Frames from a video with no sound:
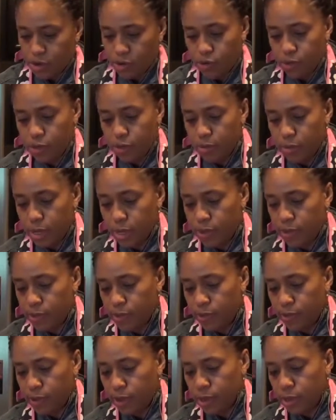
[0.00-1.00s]
shrimp
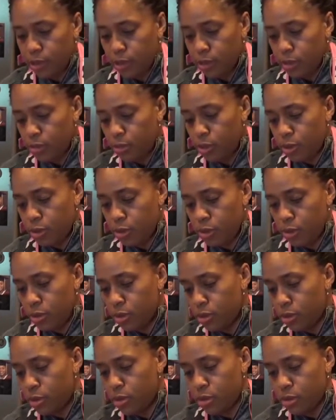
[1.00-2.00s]
pieces into the bowl
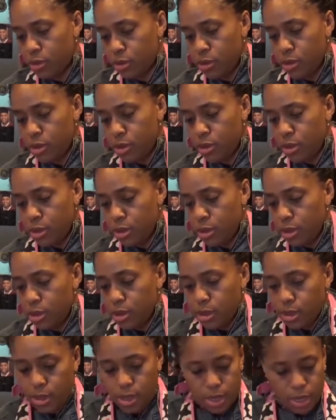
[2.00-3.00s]

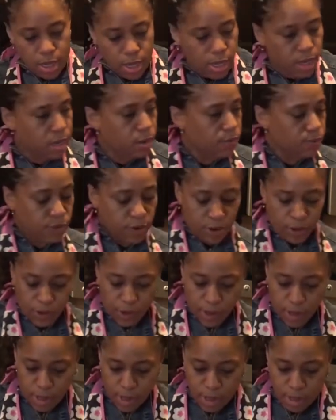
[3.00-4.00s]
and
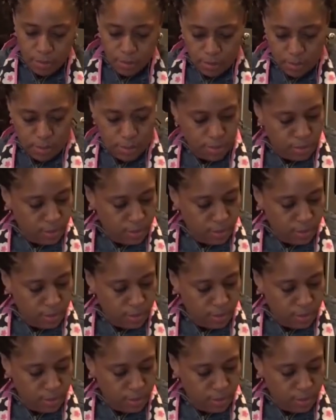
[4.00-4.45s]
finish cutting them.